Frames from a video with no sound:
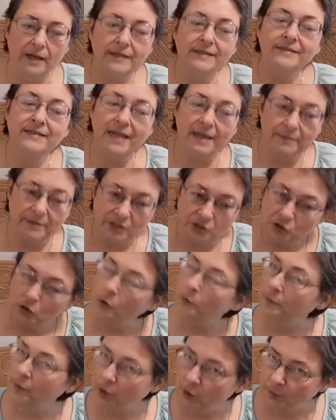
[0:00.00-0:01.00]
Damaged
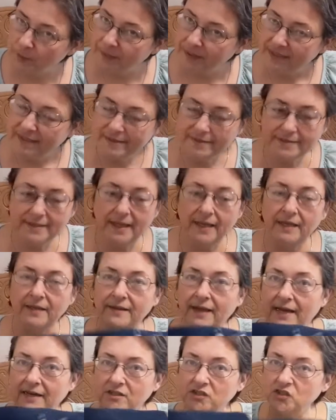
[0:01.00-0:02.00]
on purpose,
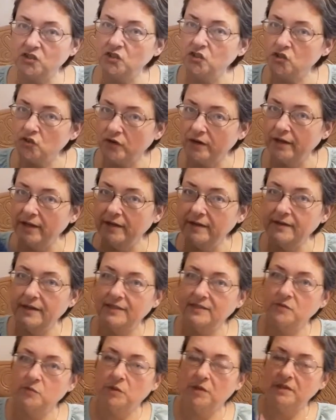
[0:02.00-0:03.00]
and that is the trend.
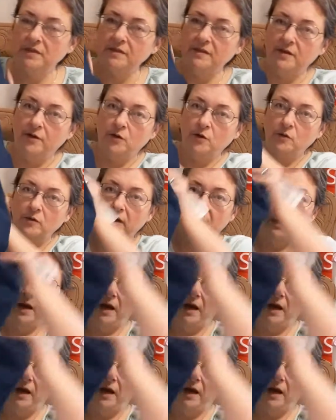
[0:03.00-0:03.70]
That's what, you know, and